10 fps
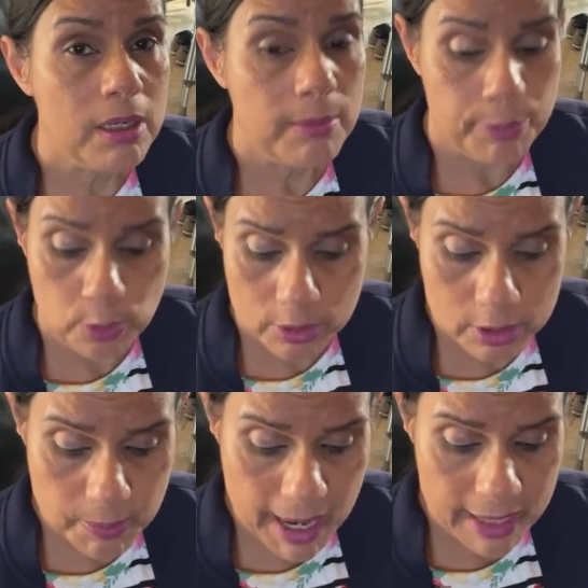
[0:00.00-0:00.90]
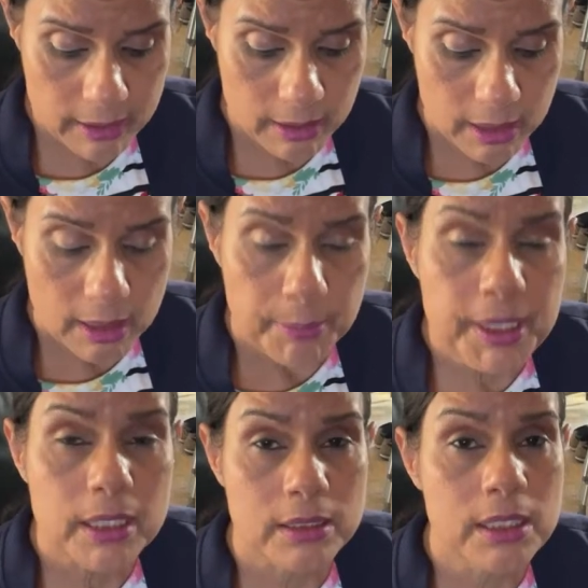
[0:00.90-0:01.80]
Putin's mad.
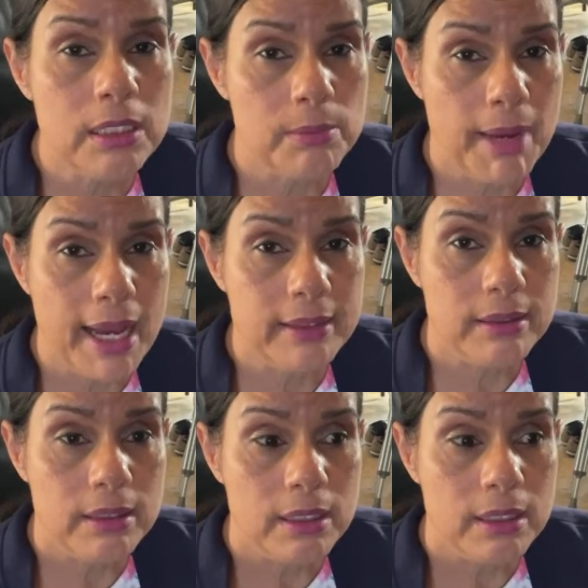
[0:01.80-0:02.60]
Peter Thiel mad.